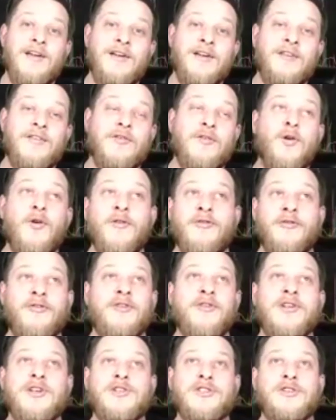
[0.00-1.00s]

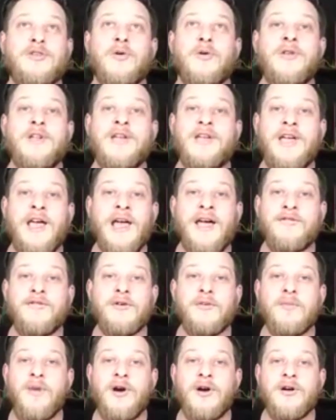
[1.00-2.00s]
hopefully shortly
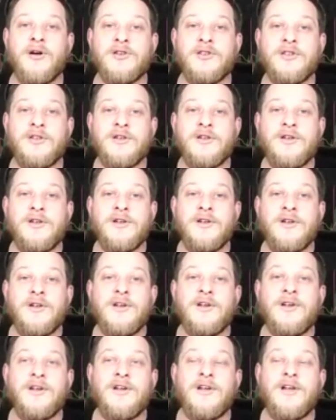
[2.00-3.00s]
after March.
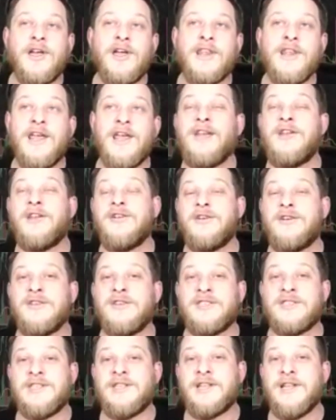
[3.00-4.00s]
And then you can
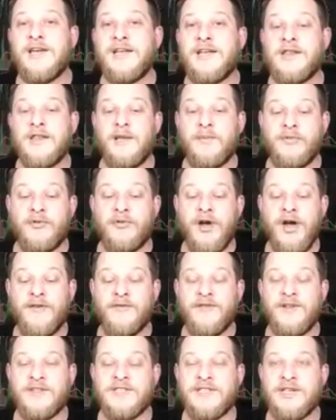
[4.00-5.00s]
see, like, the
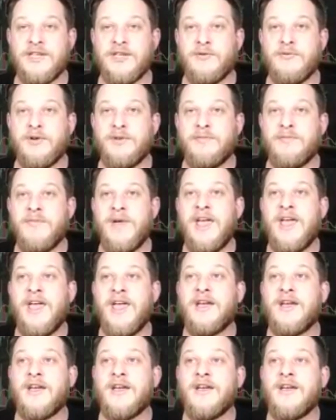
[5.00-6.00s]
profits that you would
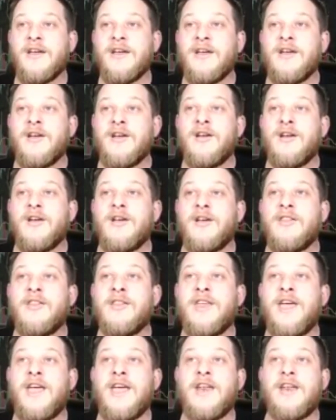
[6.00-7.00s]
make,
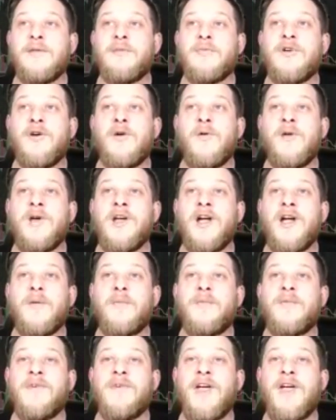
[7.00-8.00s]
they end up going
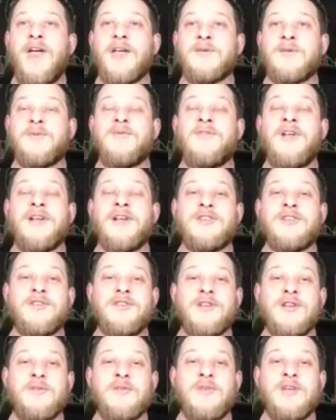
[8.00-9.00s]
up
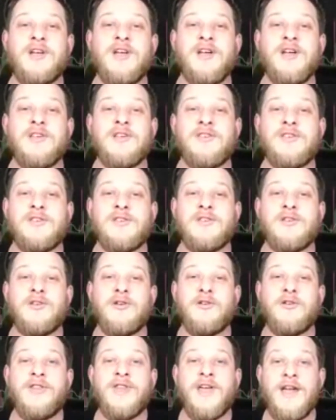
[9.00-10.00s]
exponentially because
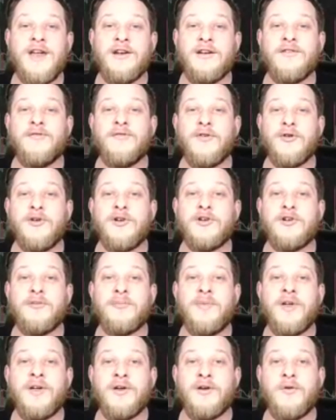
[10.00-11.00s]
you're then converting your
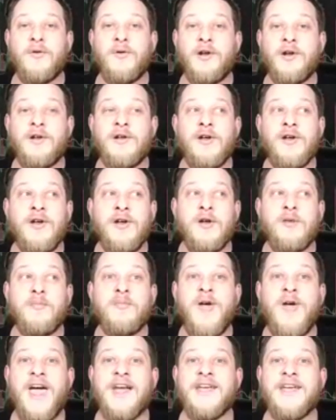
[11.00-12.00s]
Bitcoin
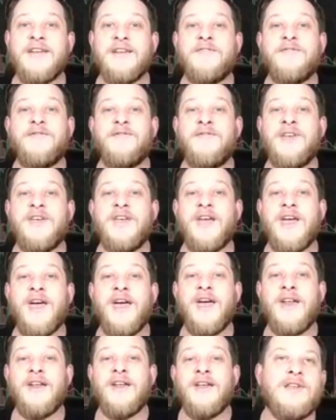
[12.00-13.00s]
back into
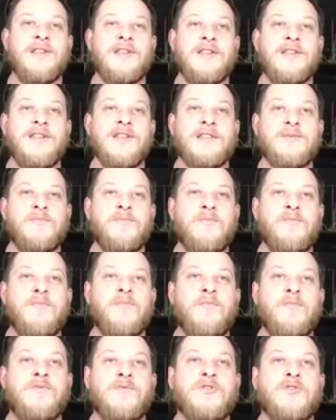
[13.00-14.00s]
fiat. This
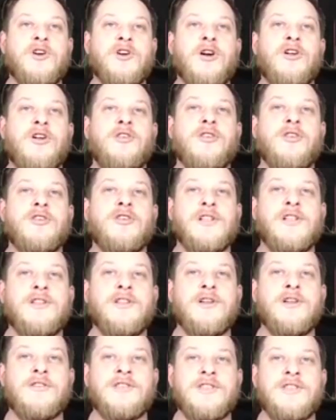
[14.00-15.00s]
chart looks a
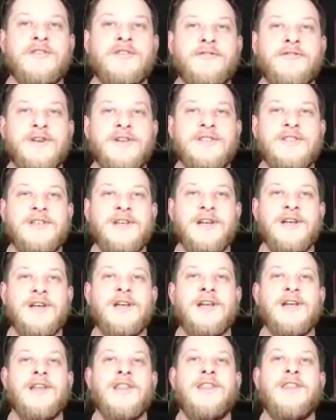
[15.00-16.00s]
little different
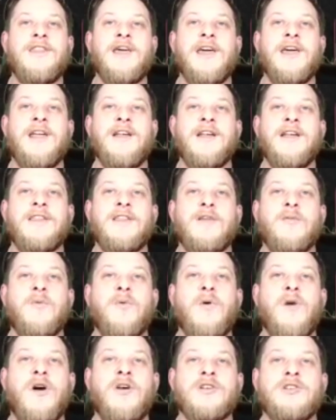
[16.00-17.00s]
than the
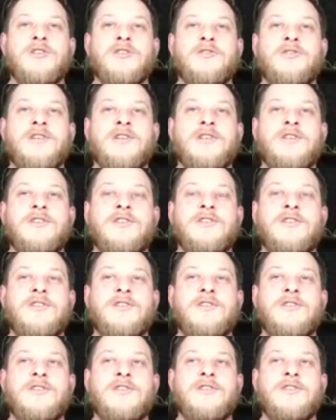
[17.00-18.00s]
Wall Street
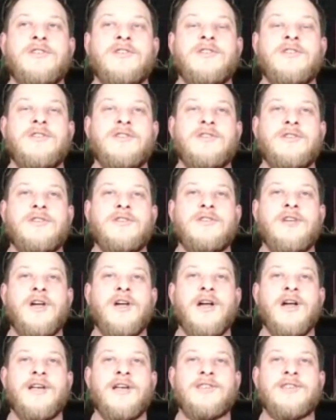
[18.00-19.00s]

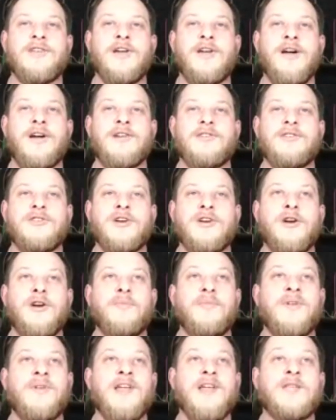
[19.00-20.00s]
stock chart,
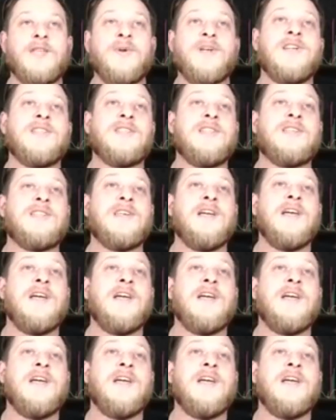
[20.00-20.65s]
but that's because it's